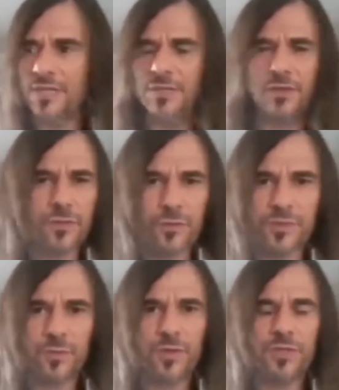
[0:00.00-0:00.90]
not through his
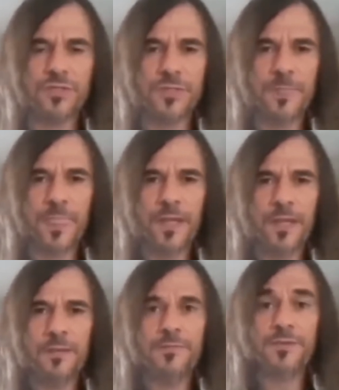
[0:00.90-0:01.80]
words,
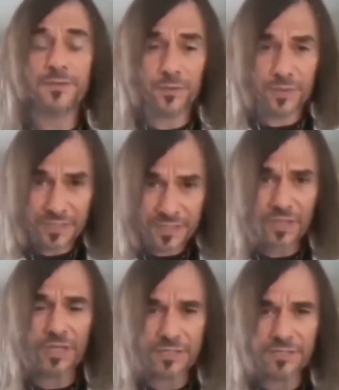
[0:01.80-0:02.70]
but through his
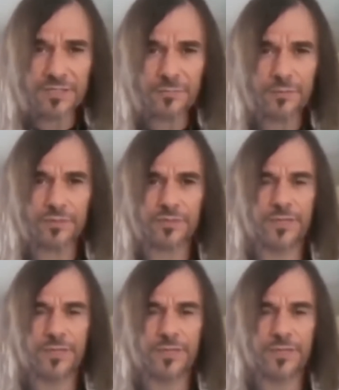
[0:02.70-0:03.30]
signs and symbols.